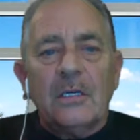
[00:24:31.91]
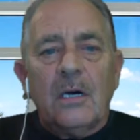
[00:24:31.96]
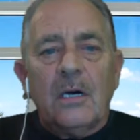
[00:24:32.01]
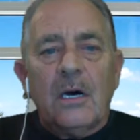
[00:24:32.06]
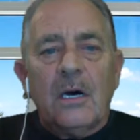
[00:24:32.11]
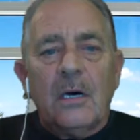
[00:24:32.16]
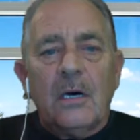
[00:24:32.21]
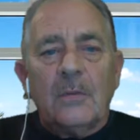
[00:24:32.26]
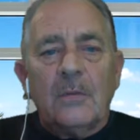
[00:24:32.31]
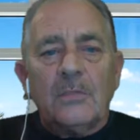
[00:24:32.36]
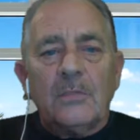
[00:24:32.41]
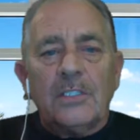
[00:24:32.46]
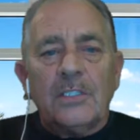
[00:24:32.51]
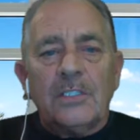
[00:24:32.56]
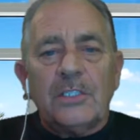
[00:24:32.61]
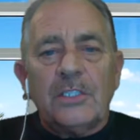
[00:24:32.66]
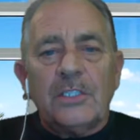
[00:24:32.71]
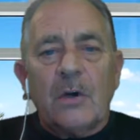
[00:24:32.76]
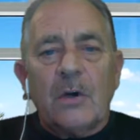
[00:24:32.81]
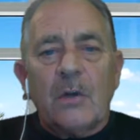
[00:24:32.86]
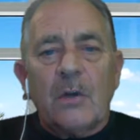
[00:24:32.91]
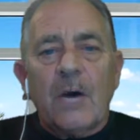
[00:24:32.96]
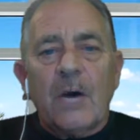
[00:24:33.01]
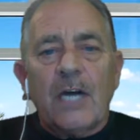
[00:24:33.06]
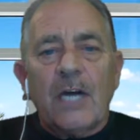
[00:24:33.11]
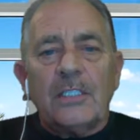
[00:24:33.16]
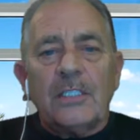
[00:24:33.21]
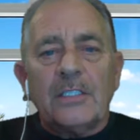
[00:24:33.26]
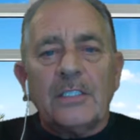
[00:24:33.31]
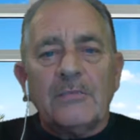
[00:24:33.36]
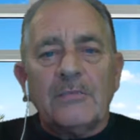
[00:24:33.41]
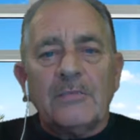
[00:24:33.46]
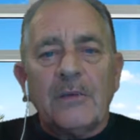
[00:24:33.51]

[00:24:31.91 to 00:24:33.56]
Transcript: to 0 minus